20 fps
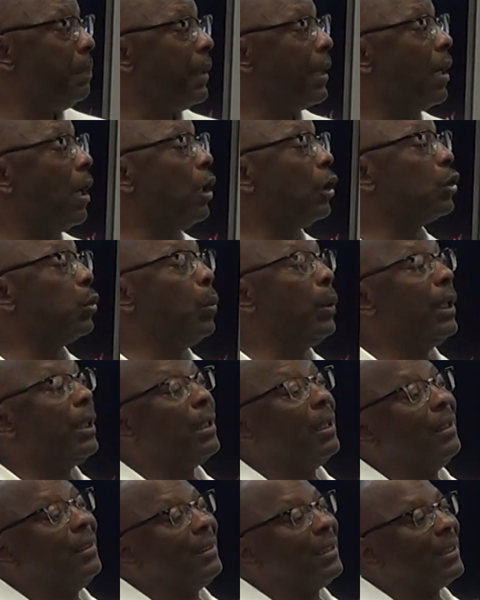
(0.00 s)
Because we
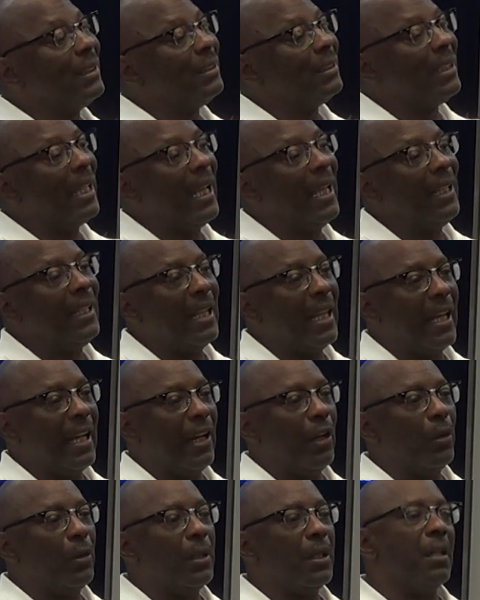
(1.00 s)
couldn't contain that
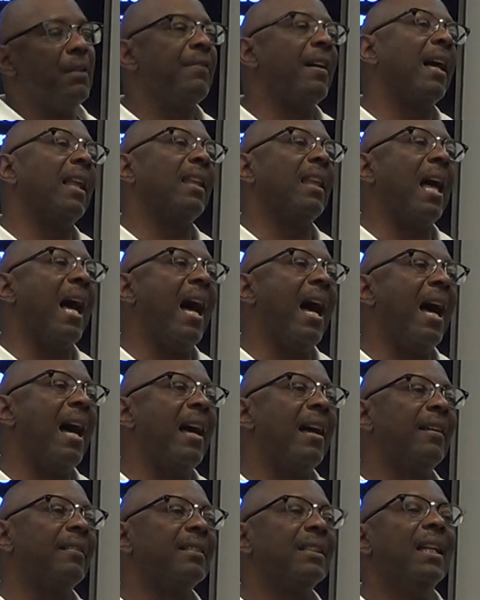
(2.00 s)
area of our
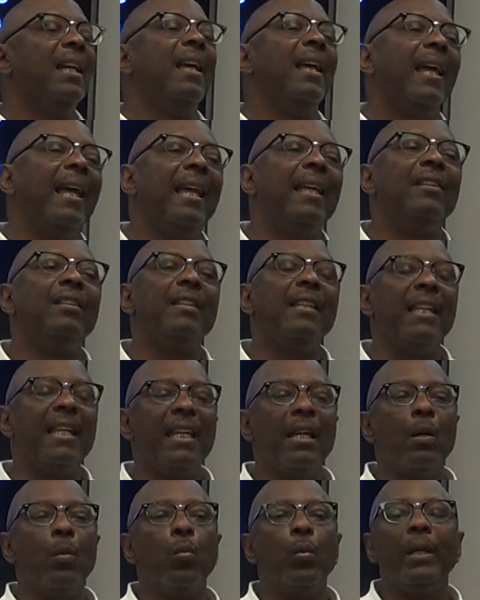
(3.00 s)
lives. And
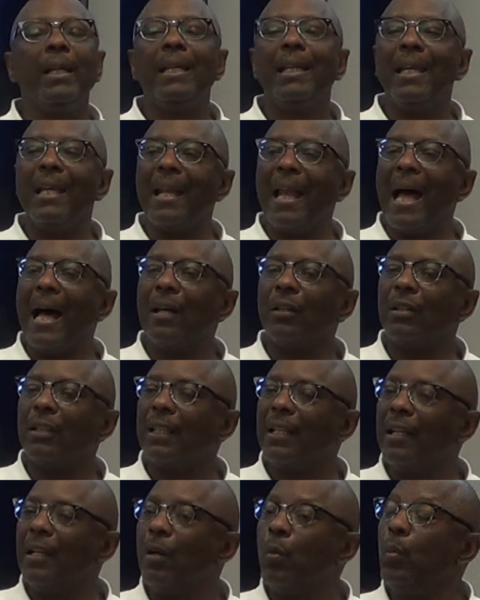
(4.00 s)
then we get out
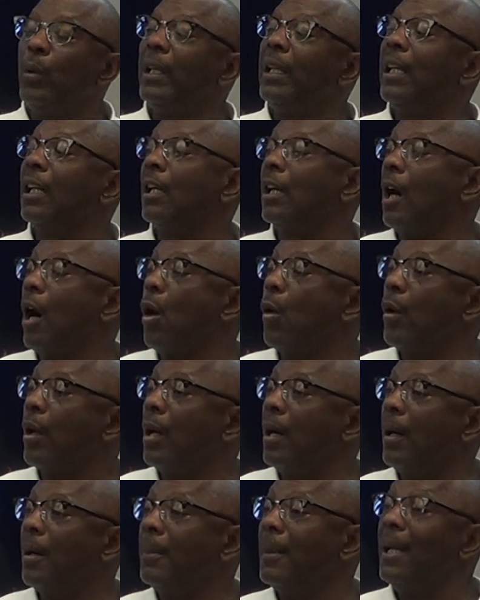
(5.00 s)
there and we get caught
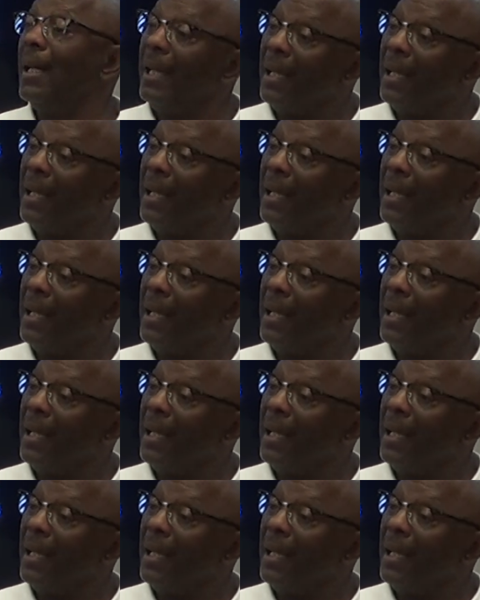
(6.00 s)
up.